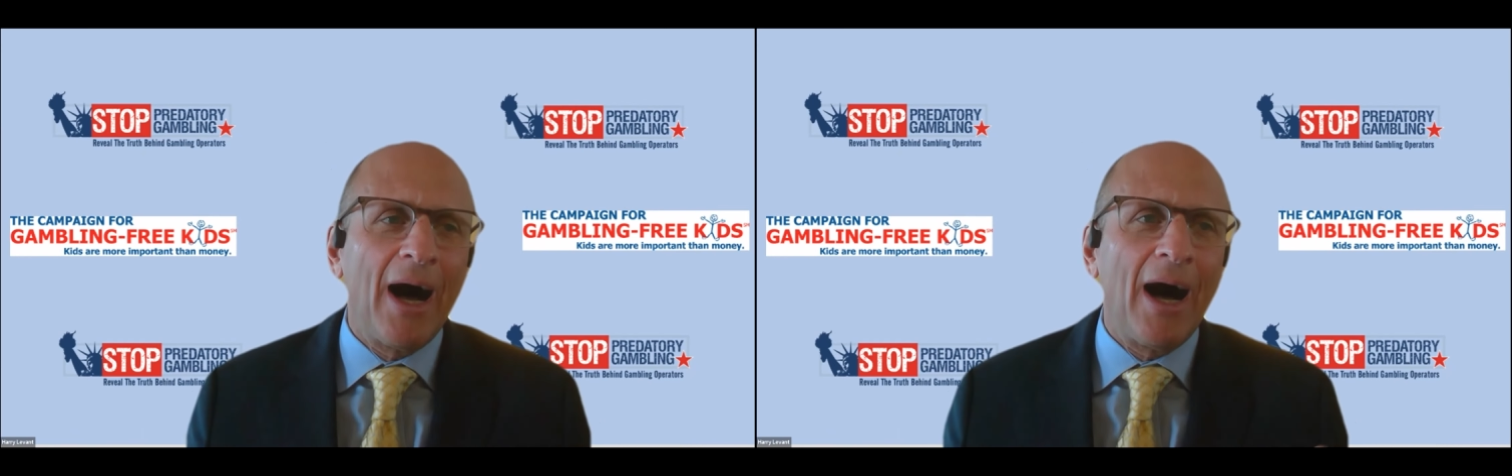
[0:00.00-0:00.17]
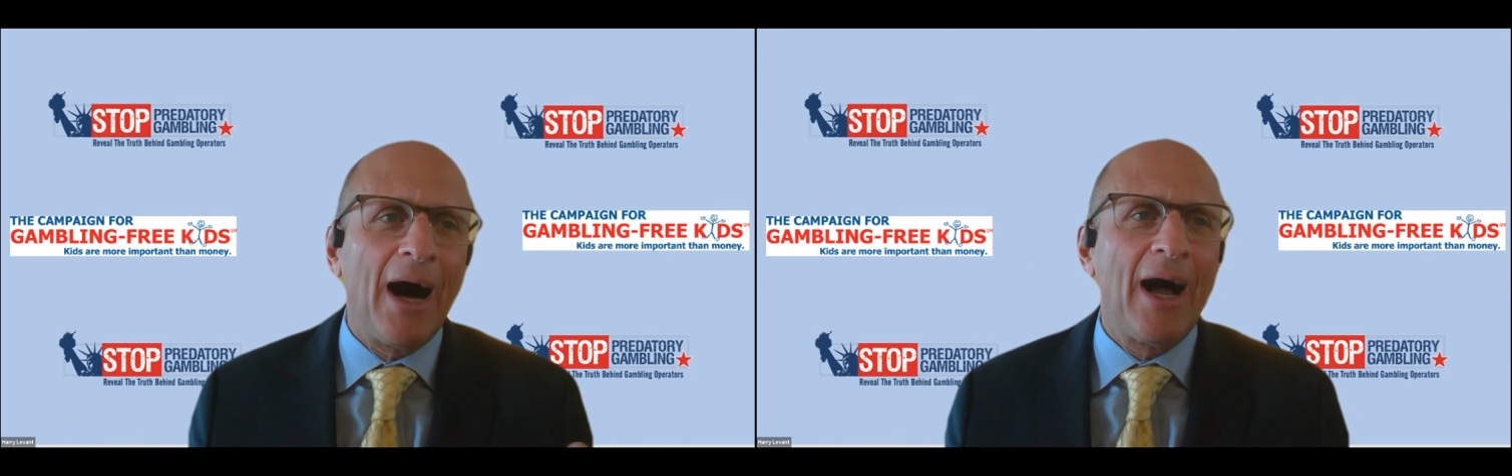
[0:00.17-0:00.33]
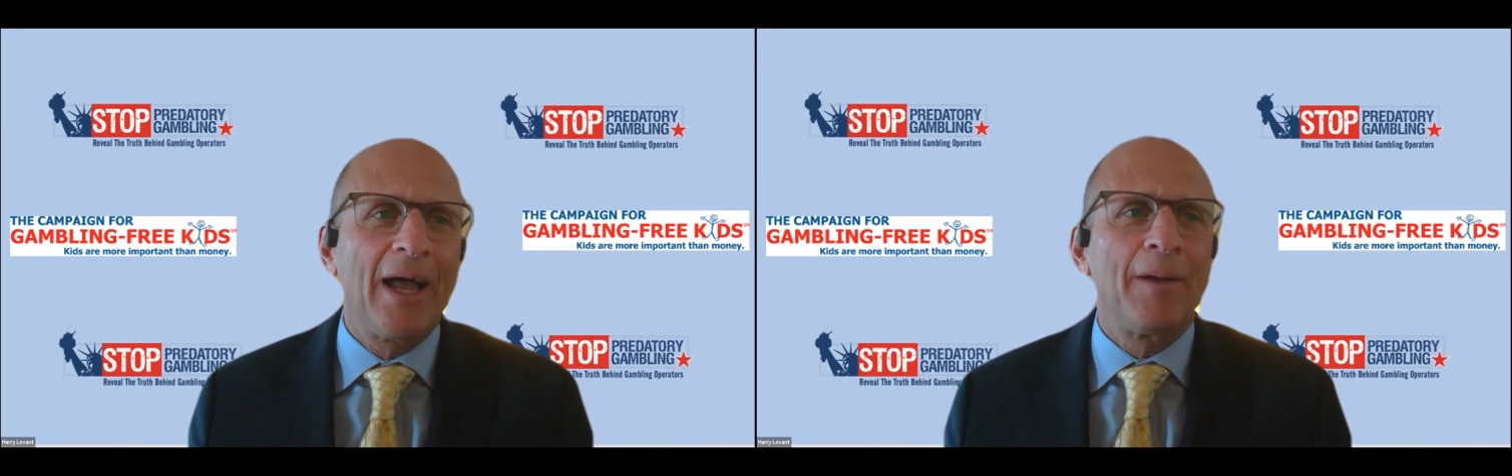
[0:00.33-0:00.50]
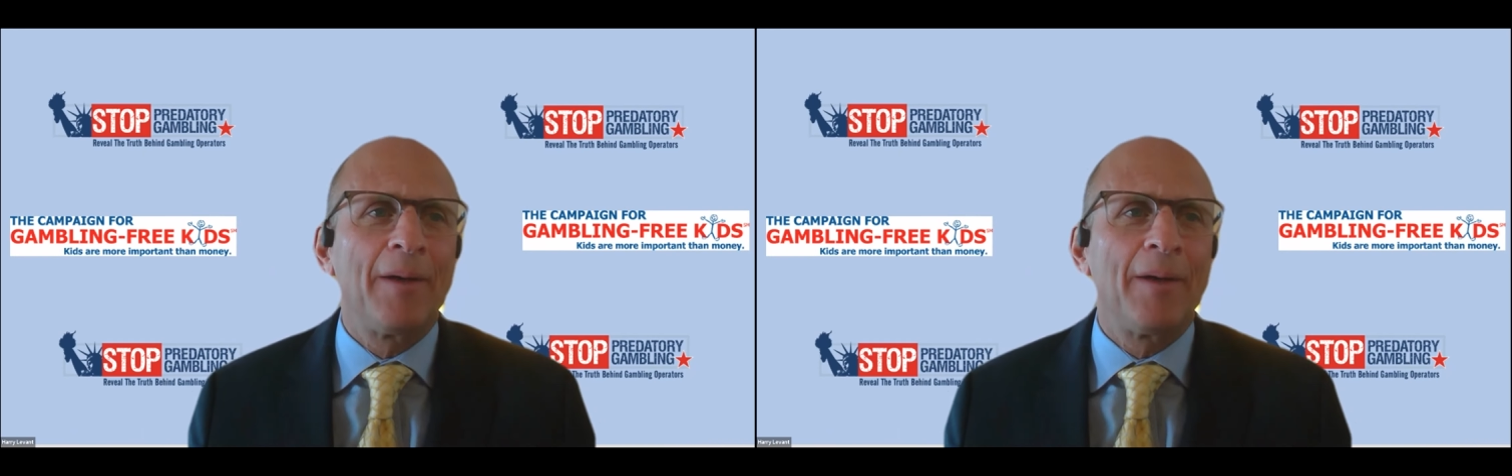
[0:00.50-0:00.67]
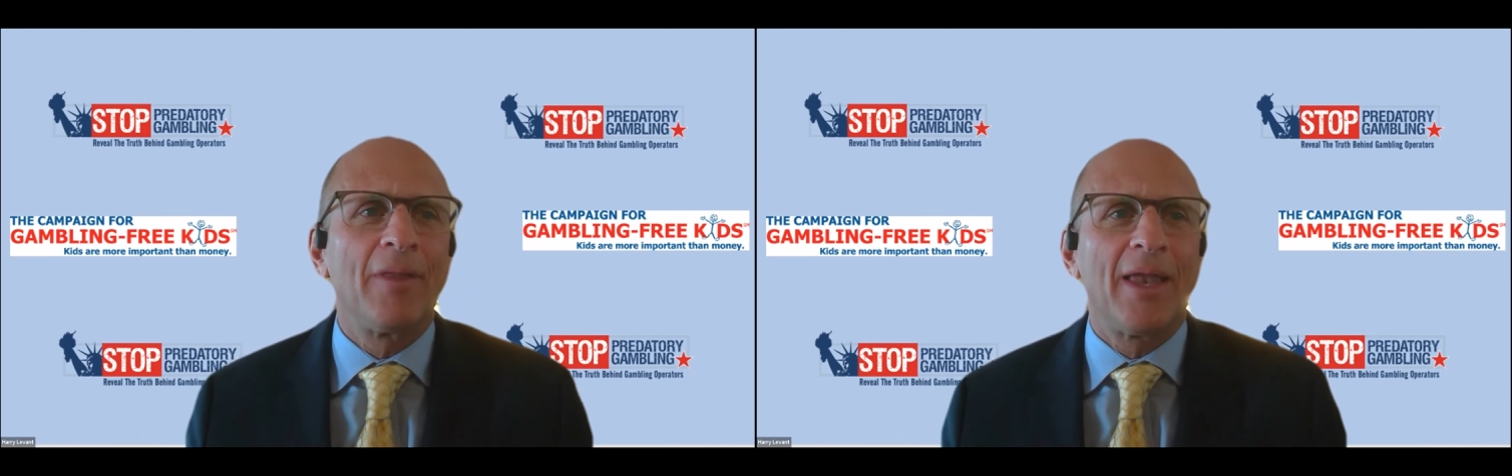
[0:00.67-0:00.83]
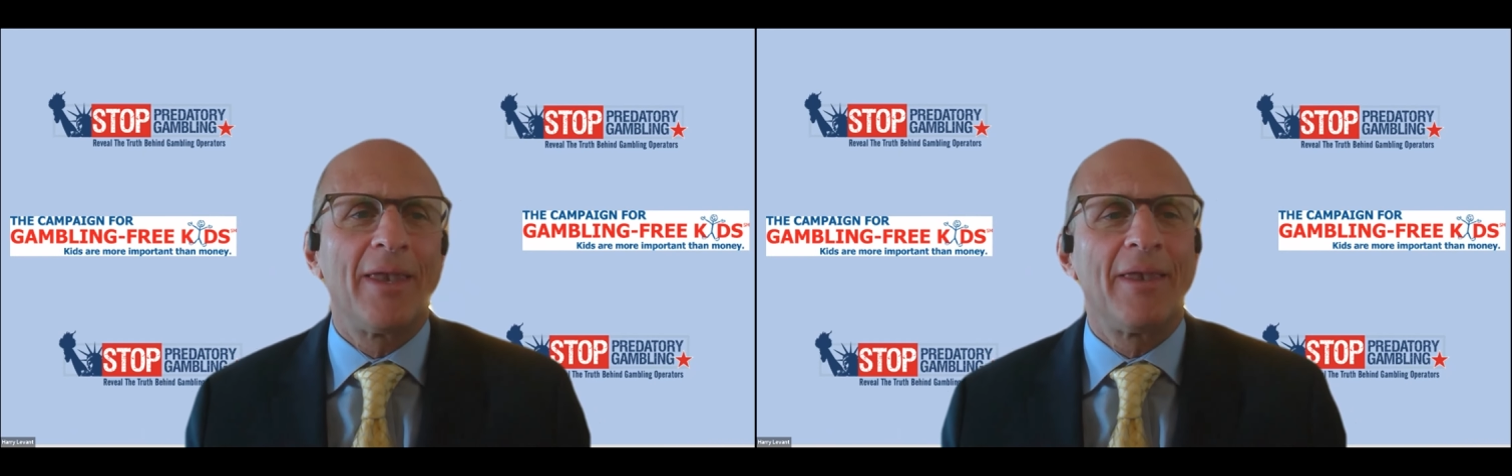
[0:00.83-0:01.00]
I
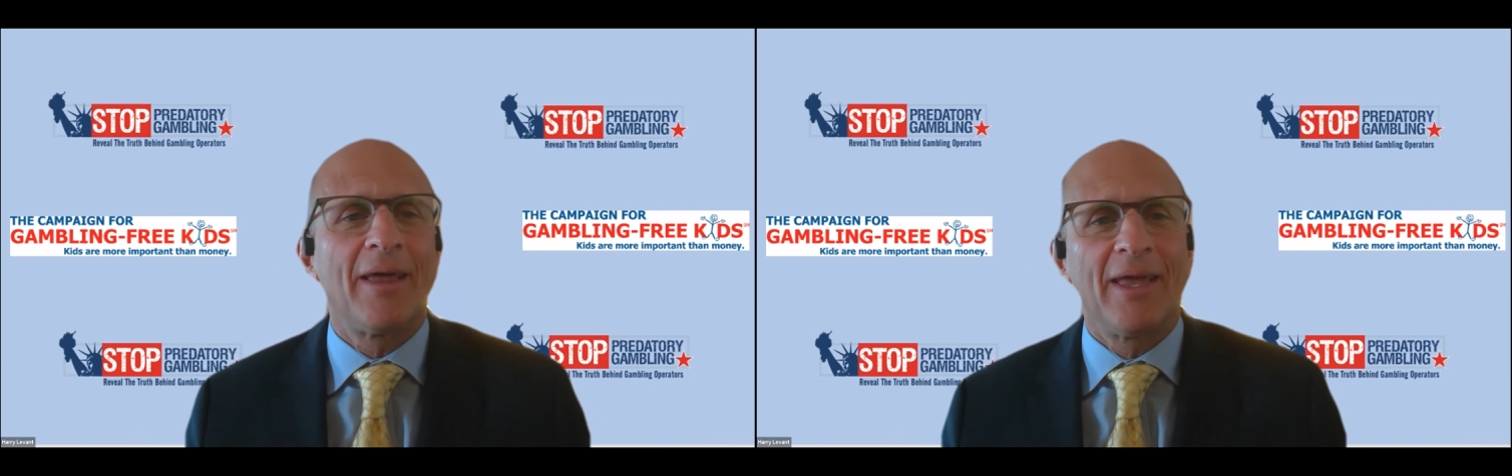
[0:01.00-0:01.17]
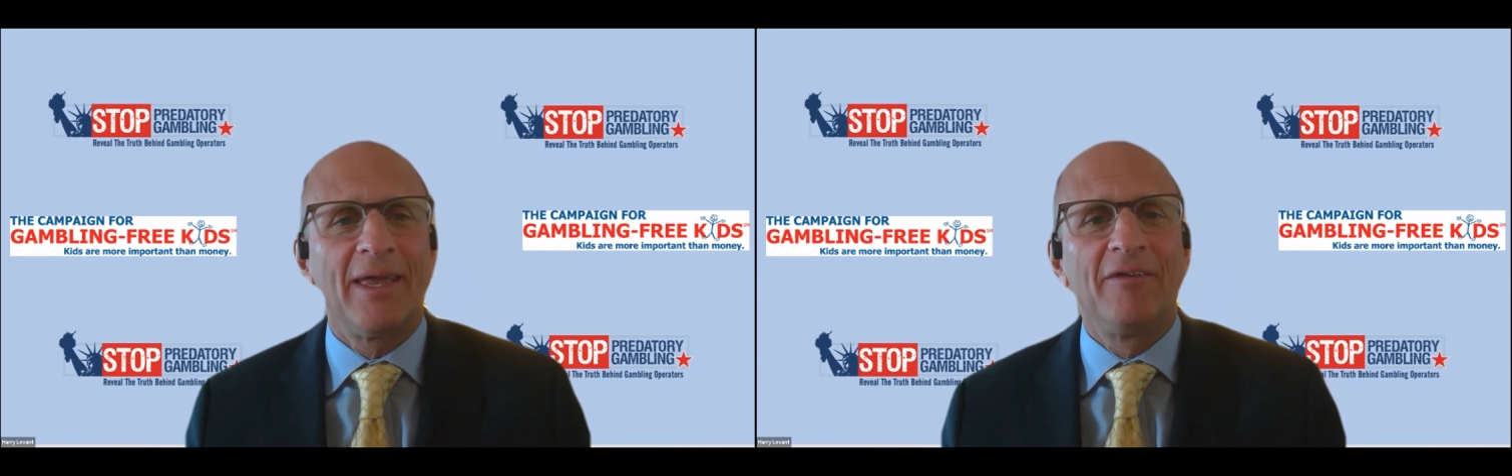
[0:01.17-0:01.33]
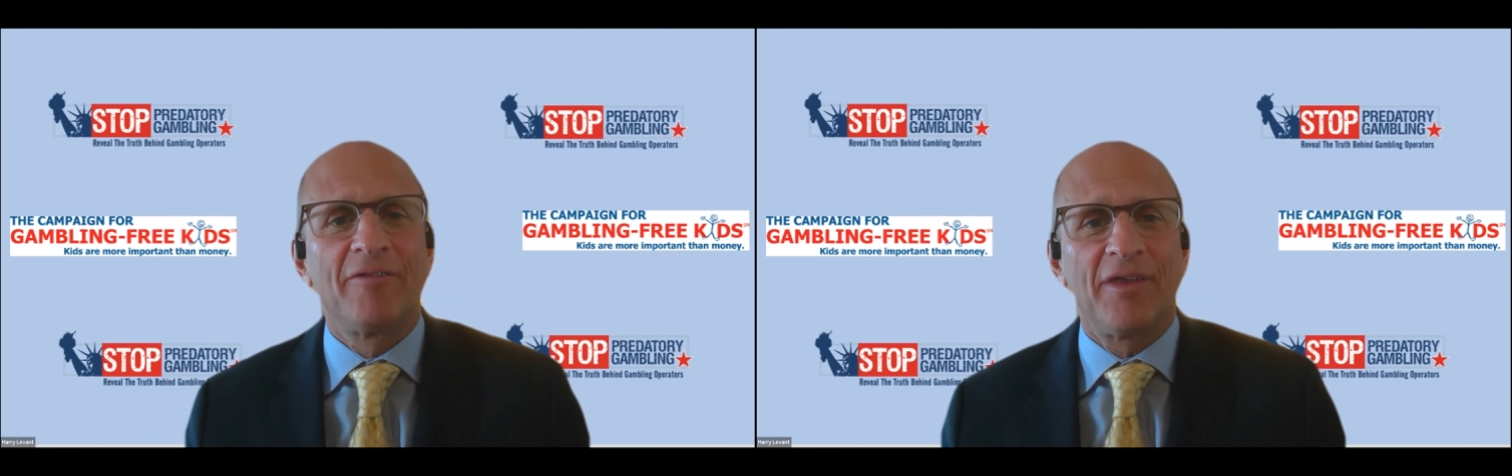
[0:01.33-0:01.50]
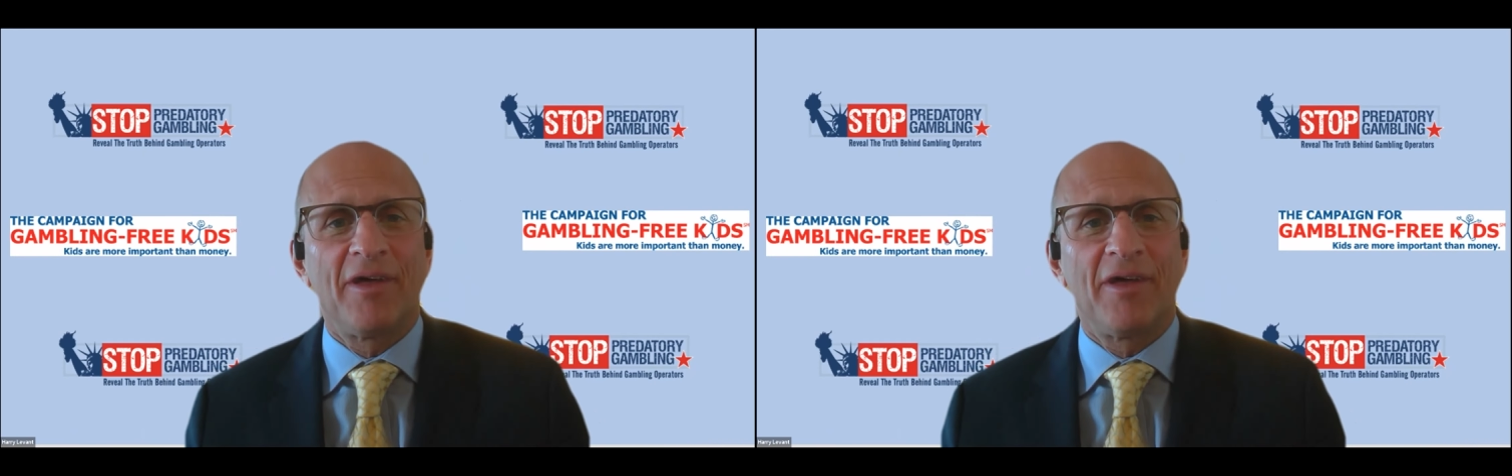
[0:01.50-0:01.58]
am not naive